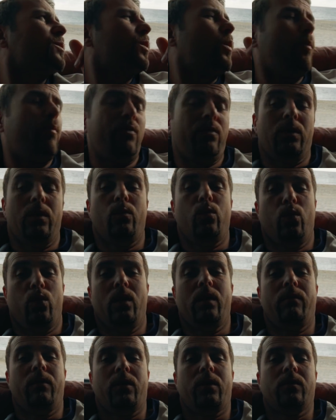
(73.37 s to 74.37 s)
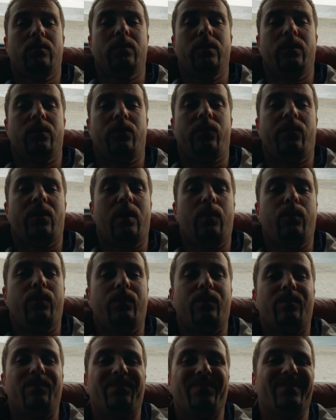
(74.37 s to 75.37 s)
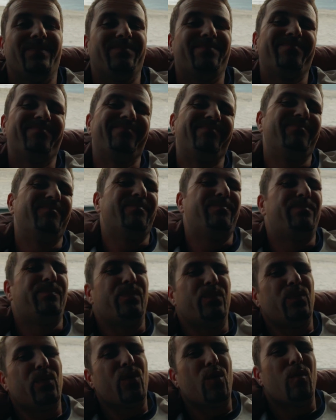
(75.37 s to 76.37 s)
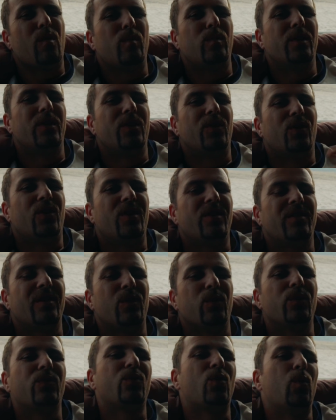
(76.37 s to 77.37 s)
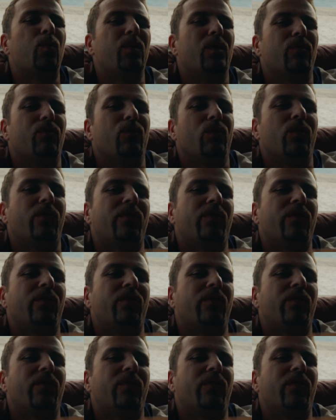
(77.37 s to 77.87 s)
Hopefully weather clears up. Probably not, I was hoping for